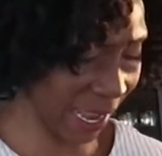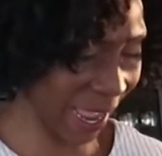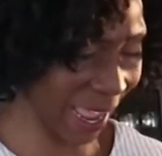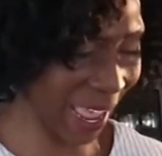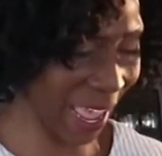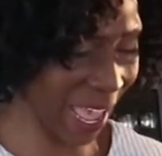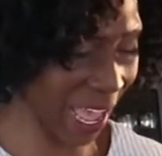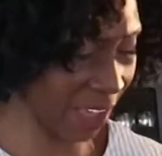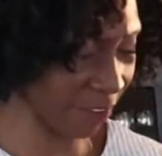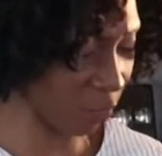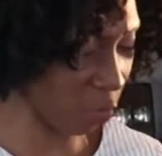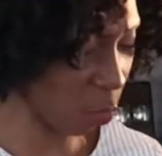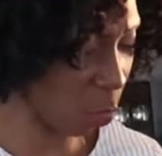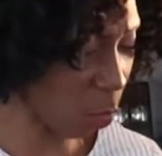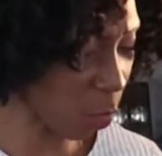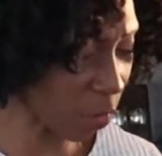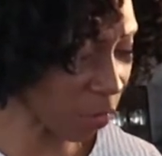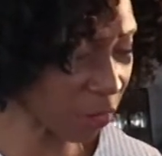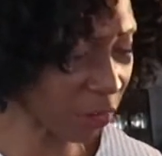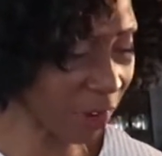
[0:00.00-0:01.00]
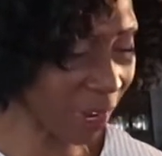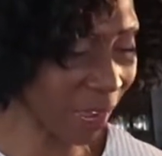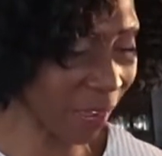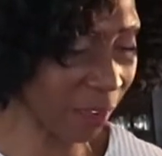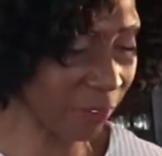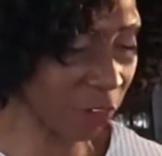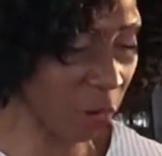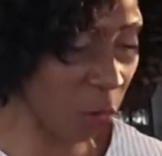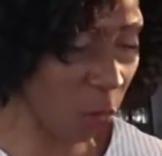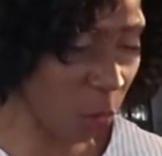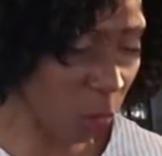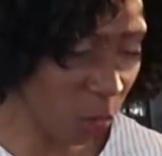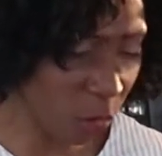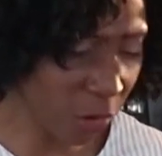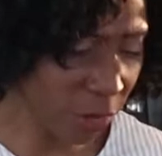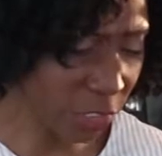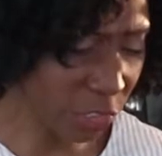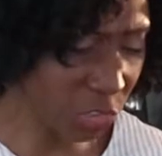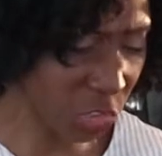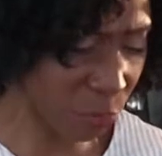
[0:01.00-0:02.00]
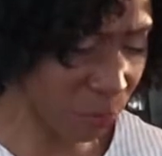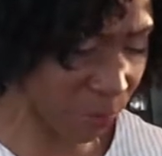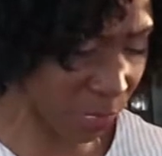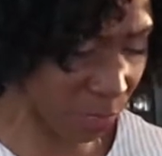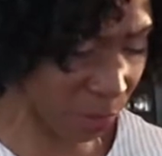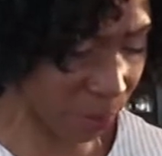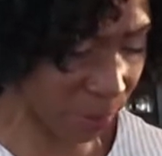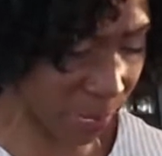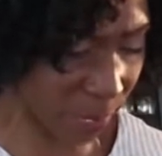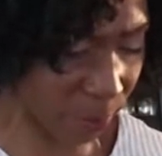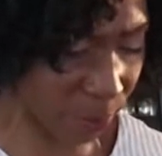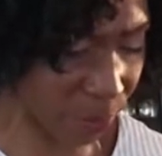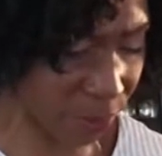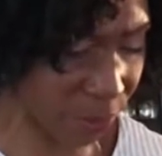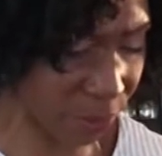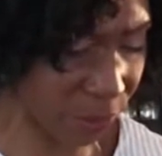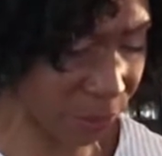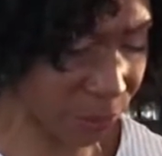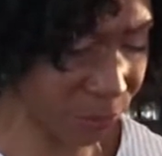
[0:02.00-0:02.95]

I have a quarter of an orange bell pepper